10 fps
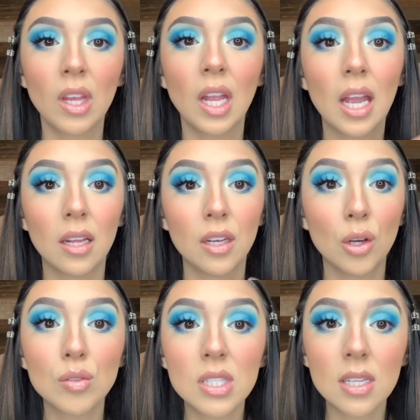And no
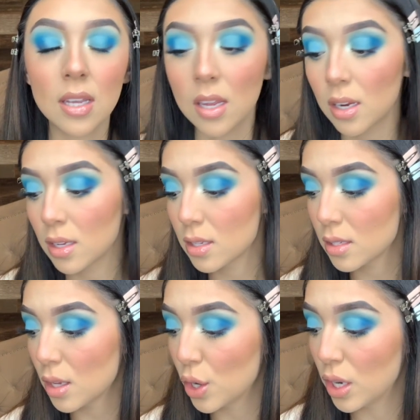stickiness,
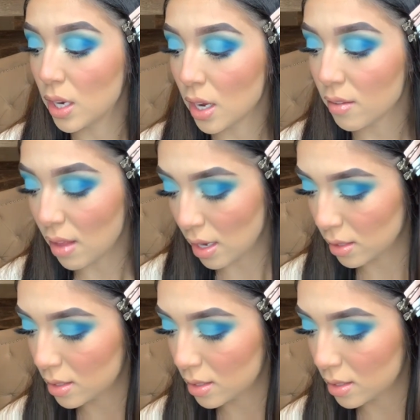none of that.